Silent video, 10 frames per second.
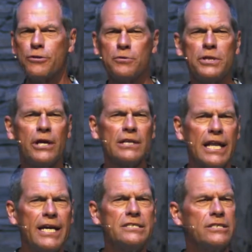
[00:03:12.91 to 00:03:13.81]
through their
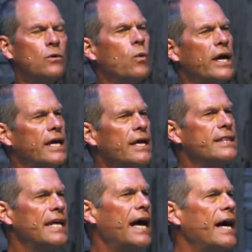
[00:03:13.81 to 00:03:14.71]
lens in a way
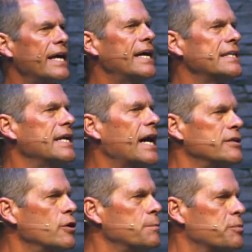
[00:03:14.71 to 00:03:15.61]
that I had
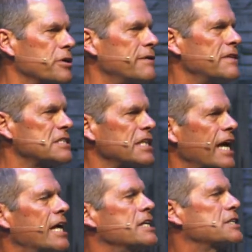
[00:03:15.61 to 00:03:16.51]
not known
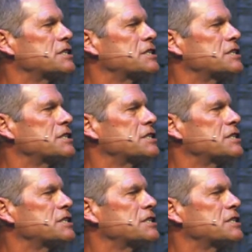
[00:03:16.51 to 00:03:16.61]
previously, and